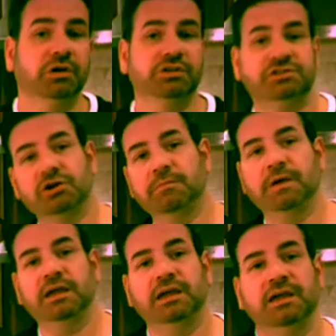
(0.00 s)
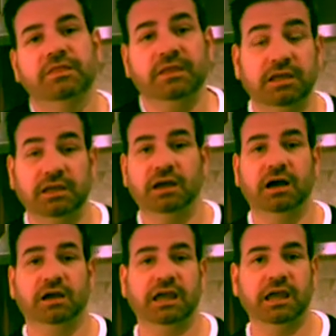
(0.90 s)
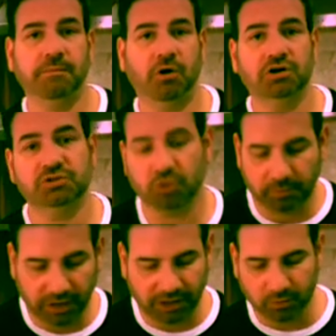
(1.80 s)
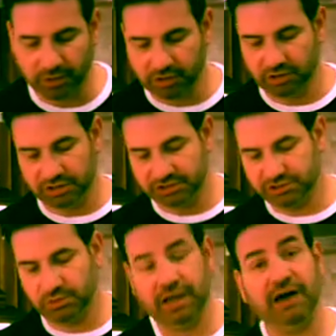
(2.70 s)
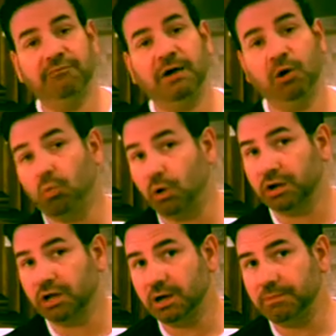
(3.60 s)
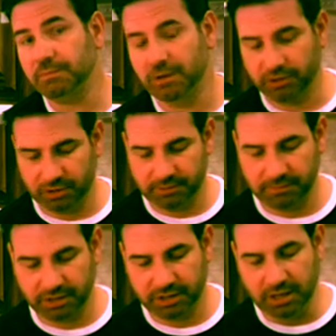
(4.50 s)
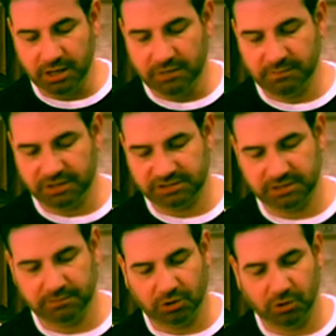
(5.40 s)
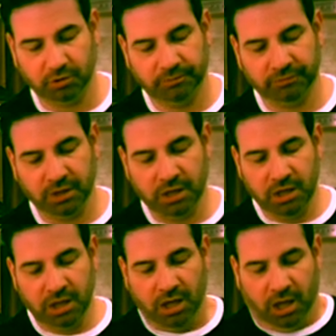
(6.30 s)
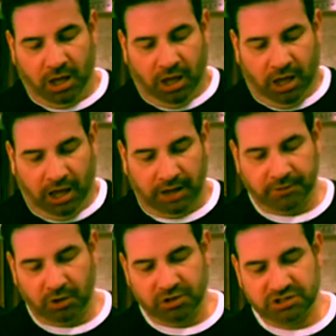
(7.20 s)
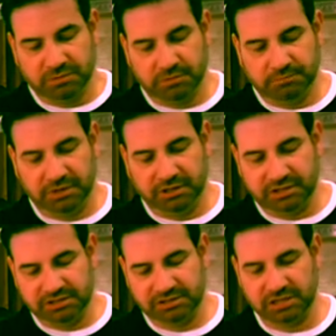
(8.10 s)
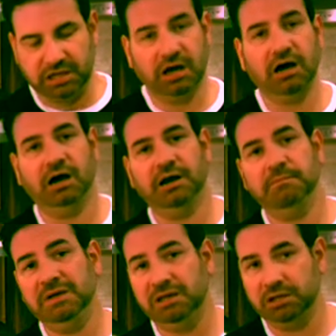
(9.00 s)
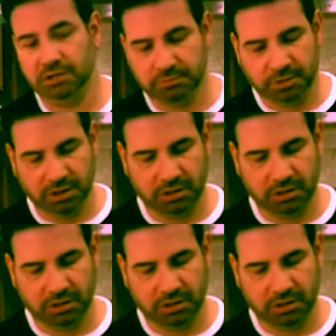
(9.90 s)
gonna start making the cake part to our black and white cookie. So I have my 1 cup of butter in my mixing bowl. I'm going to beat this on a medium